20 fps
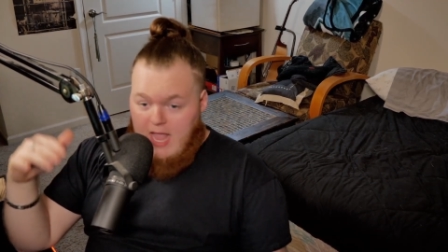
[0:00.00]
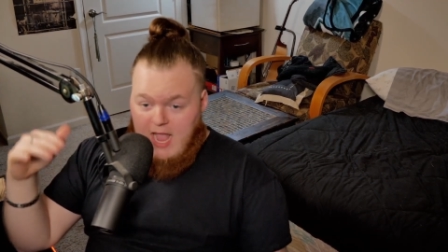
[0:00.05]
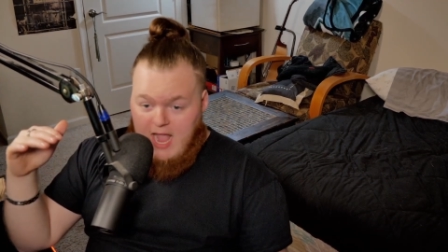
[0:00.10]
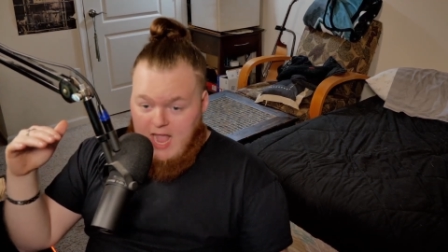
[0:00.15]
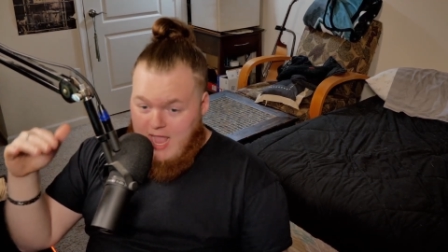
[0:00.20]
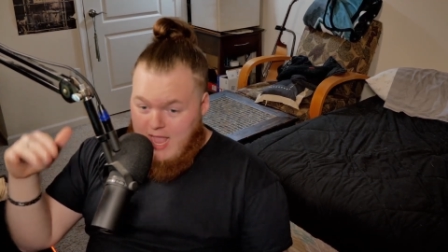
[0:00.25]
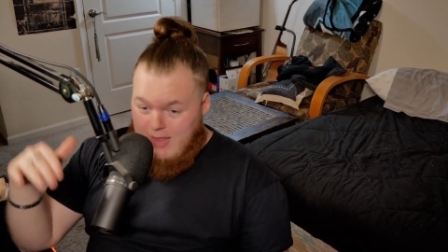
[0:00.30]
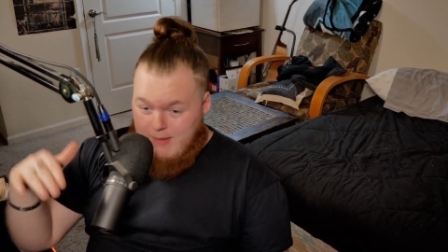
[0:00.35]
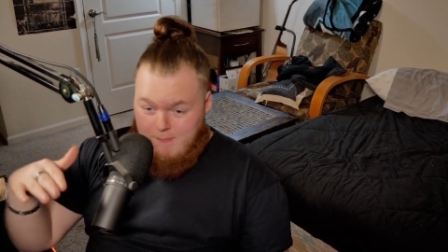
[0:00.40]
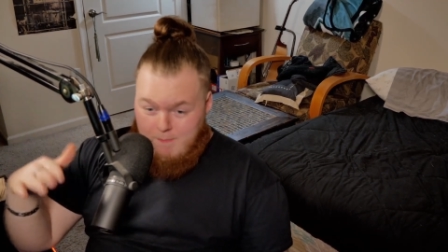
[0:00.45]

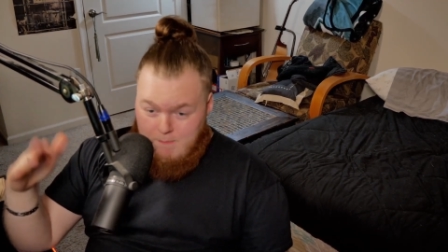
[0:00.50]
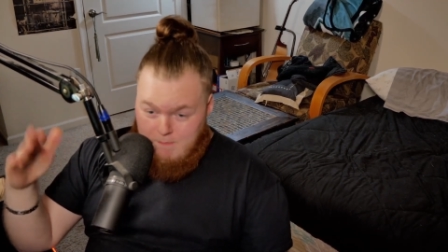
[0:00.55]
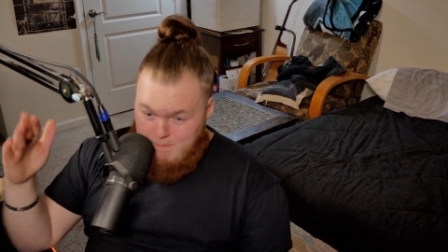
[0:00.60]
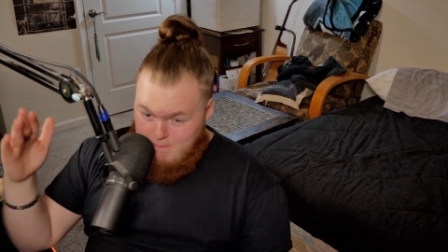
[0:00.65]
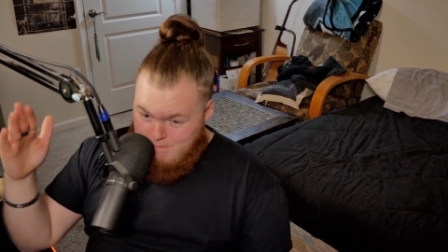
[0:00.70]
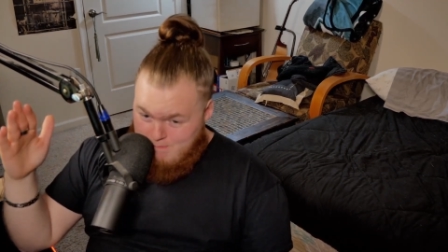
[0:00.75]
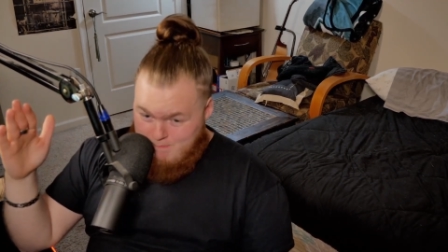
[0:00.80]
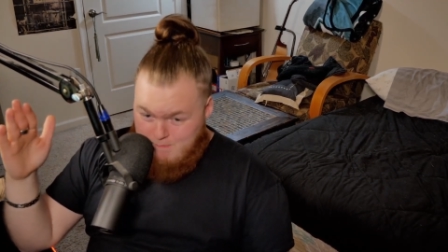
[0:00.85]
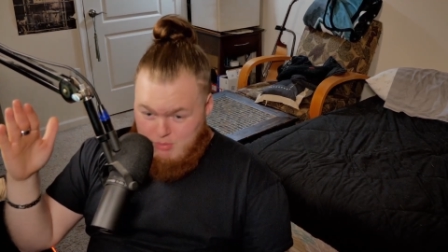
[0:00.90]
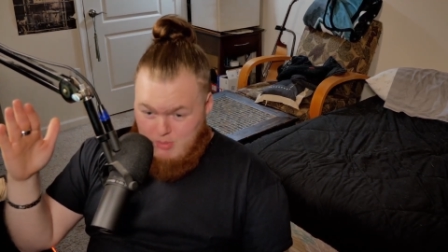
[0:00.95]
and
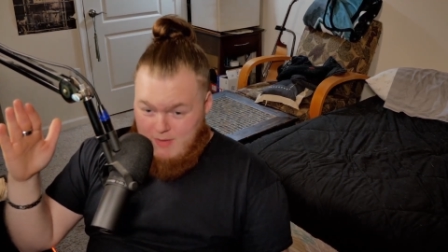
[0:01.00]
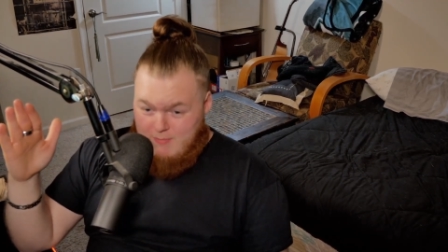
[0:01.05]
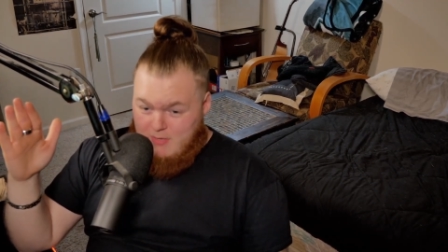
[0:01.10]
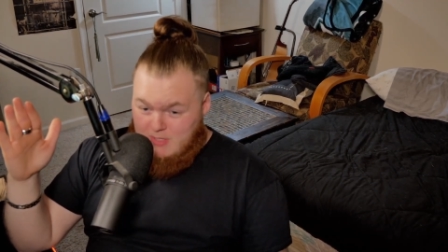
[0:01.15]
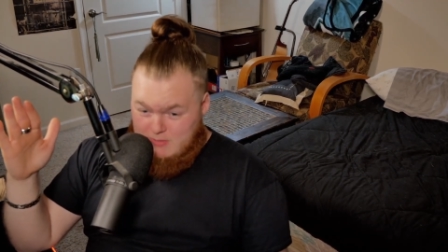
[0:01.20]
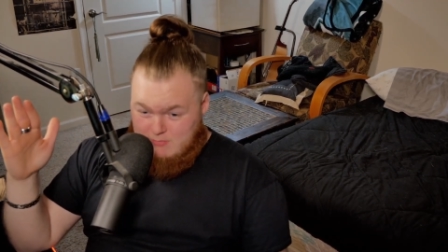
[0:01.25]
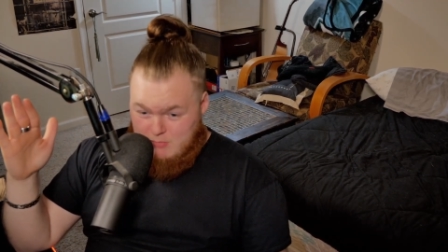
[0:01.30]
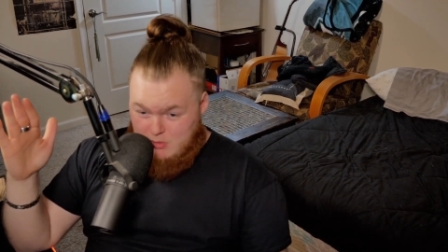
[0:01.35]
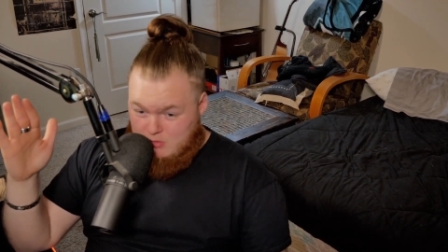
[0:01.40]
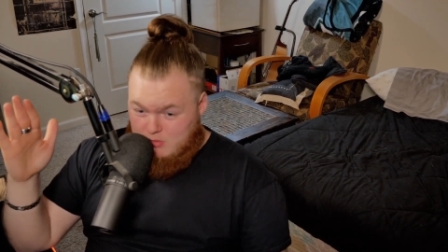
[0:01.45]
pretty
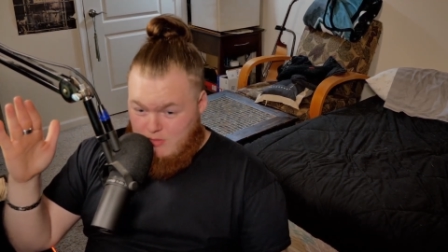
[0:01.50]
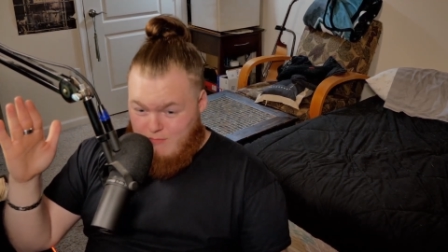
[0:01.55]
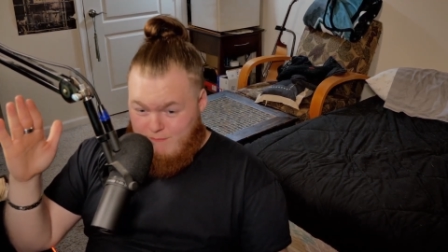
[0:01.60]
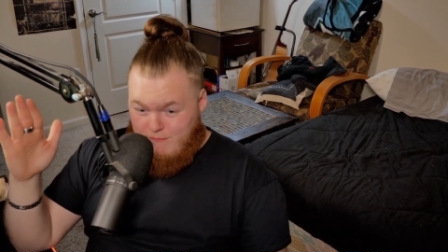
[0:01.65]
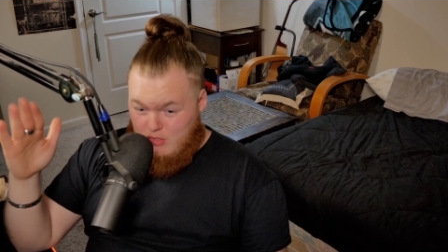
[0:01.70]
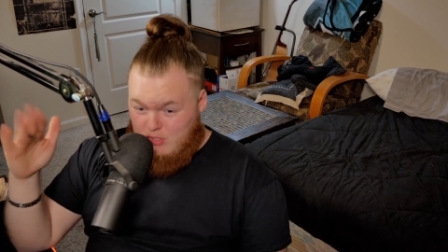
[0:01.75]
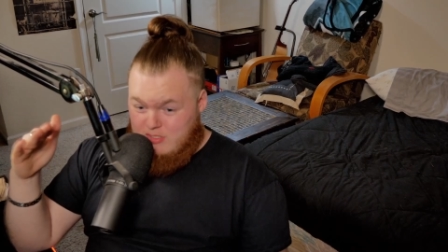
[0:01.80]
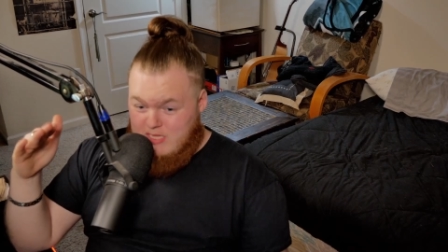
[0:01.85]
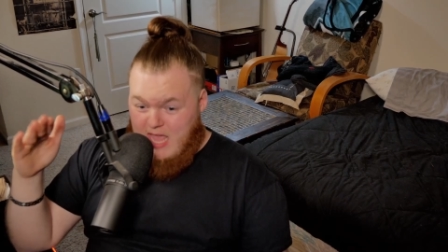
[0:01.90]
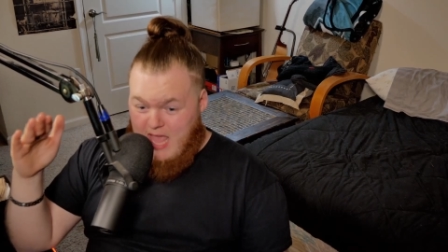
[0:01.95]
much most of the
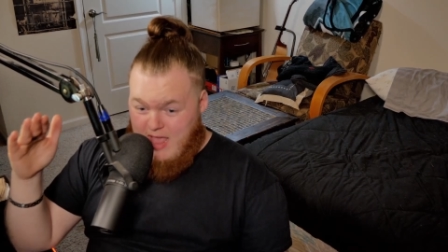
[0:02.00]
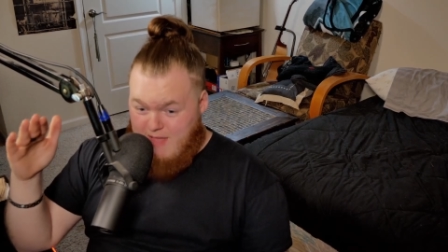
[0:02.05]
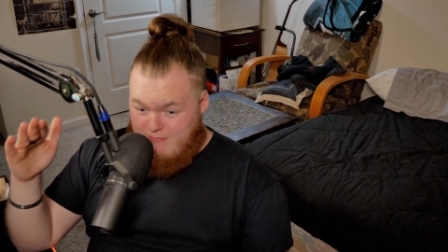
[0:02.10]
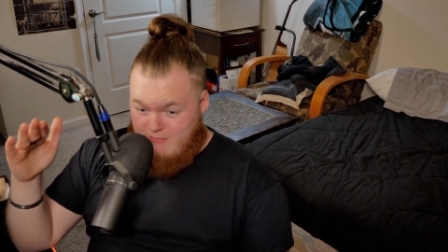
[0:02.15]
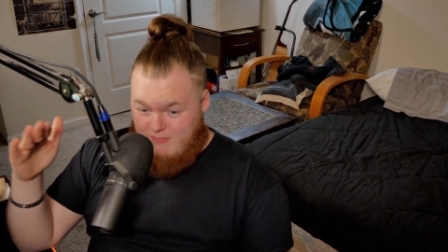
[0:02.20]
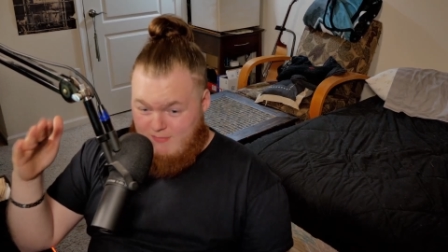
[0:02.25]
first half